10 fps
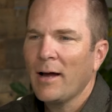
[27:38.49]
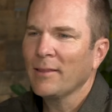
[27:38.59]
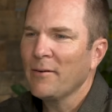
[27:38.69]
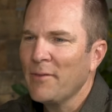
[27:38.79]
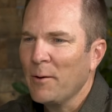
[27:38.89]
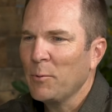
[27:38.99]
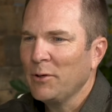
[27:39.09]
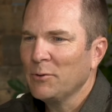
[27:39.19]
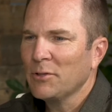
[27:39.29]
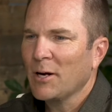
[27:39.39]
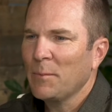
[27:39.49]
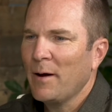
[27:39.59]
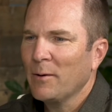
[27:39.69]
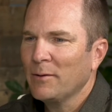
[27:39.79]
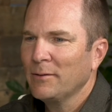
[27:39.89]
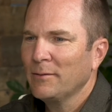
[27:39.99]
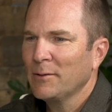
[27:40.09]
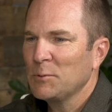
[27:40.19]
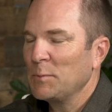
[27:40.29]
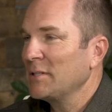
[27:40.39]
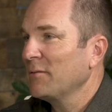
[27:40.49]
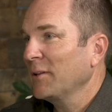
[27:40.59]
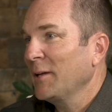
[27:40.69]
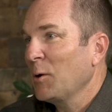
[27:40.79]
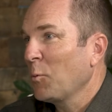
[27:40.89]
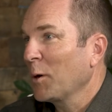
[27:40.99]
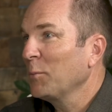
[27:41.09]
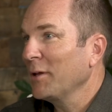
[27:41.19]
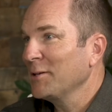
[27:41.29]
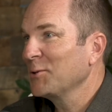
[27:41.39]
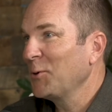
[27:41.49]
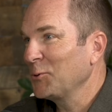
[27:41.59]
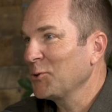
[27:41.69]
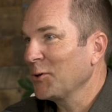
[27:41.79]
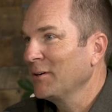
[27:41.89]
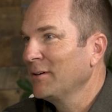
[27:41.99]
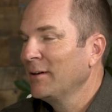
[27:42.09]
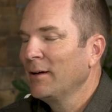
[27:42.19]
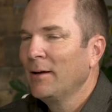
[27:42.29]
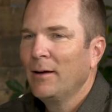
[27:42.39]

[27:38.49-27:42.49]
love that when you talk about specifically in a workplace culture.